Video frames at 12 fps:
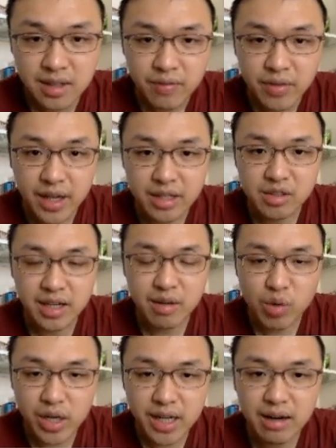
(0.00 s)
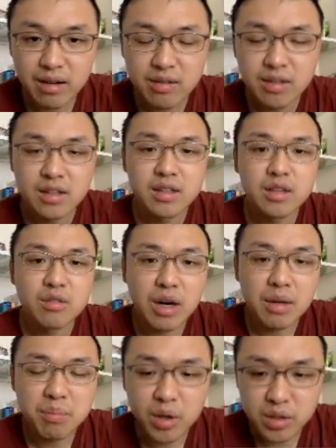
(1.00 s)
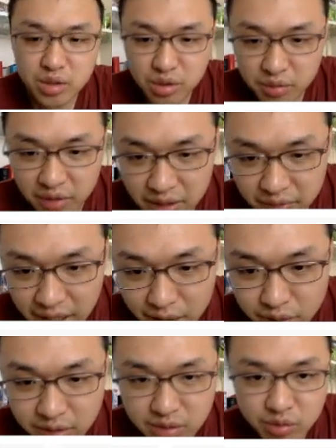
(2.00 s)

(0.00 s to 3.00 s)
And you get 1 hour, 1.25 hours,